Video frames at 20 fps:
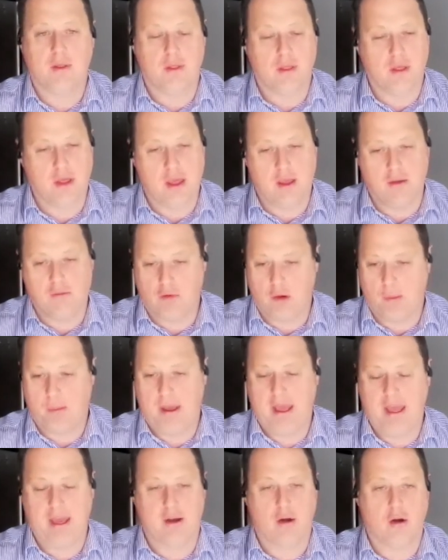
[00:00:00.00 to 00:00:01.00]
the
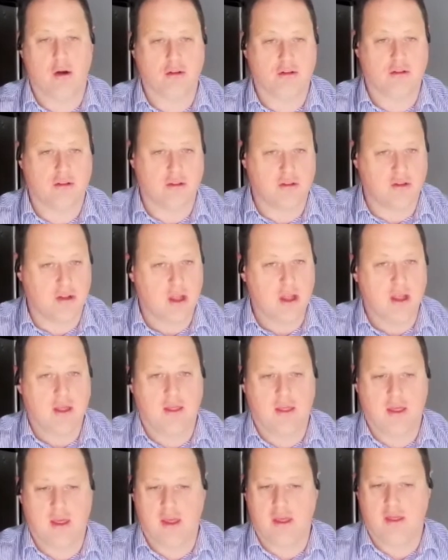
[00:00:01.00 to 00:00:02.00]
repair costs,
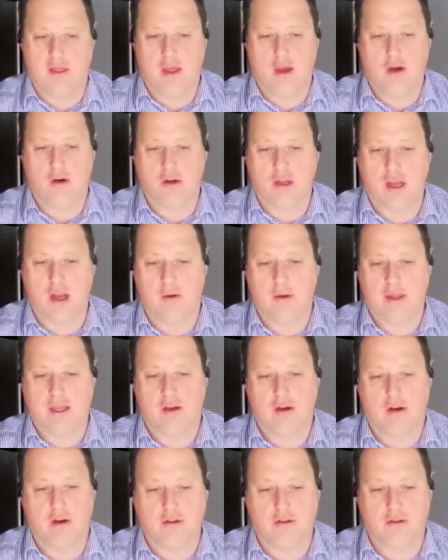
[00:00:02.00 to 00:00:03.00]
the
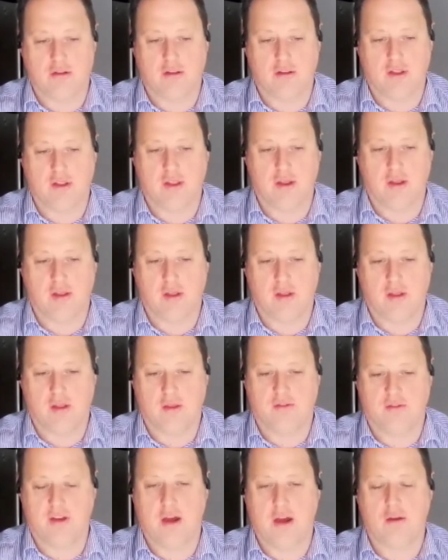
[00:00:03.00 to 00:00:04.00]
ongoing costs, and
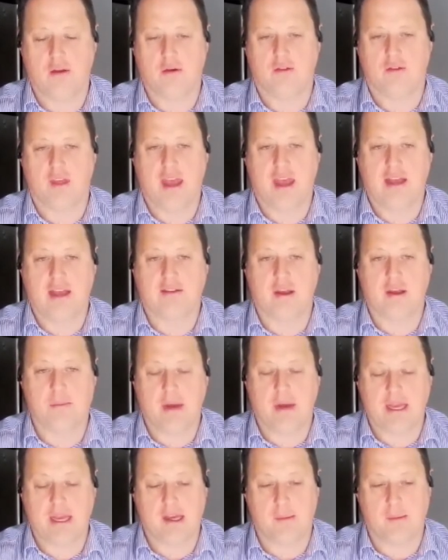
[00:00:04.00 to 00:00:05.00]
the value of the asset
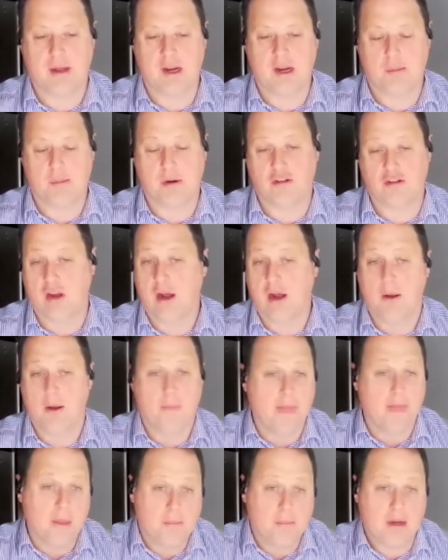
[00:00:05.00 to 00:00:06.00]
may come under pressure.
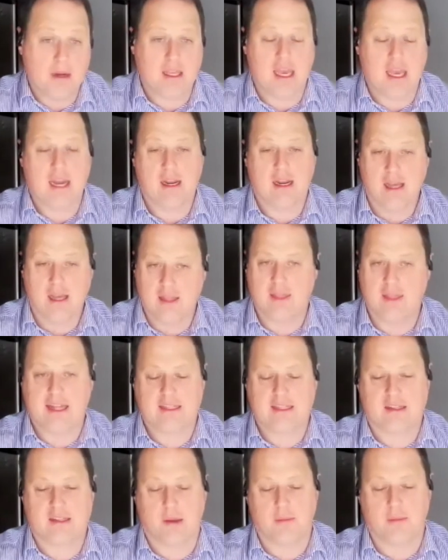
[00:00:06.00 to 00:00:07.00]
But again,
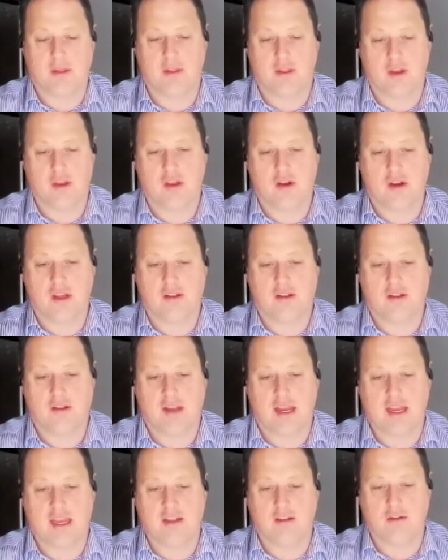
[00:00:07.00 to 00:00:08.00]
that's something that you need to
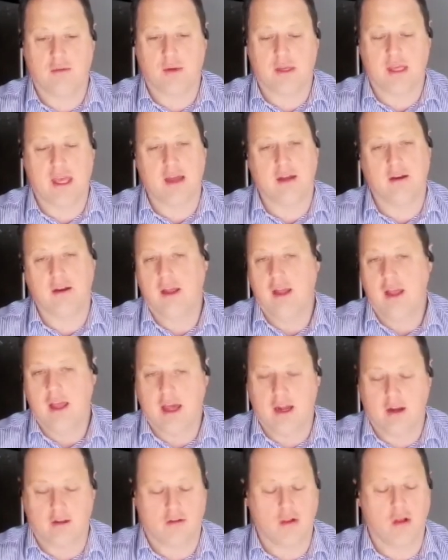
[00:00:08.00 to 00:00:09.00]
take into account.
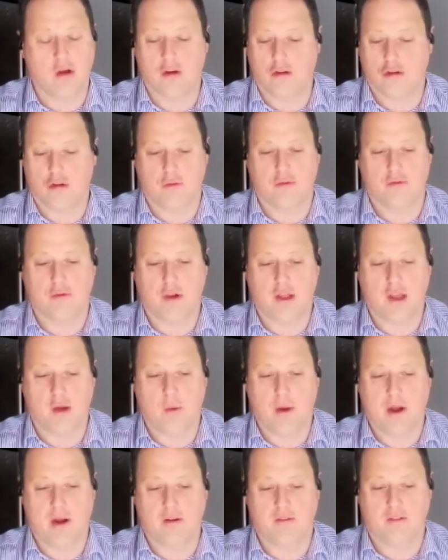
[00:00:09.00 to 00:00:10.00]
And as long as you're fully
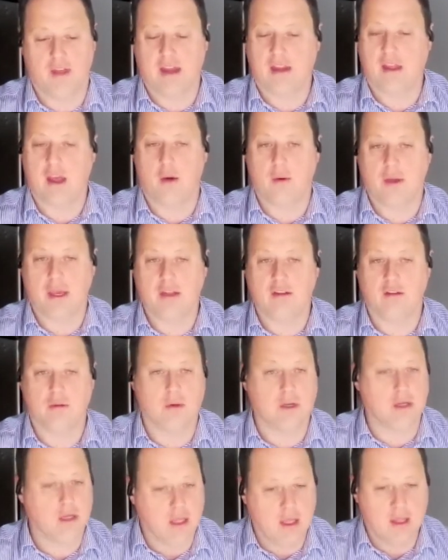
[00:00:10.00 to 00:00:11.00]
aware of that going into
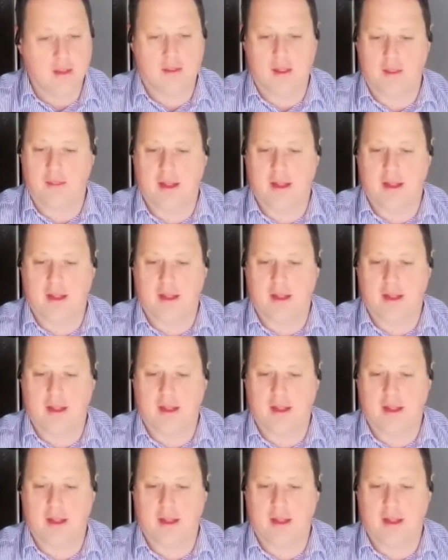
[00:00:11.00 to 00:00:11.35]
it, then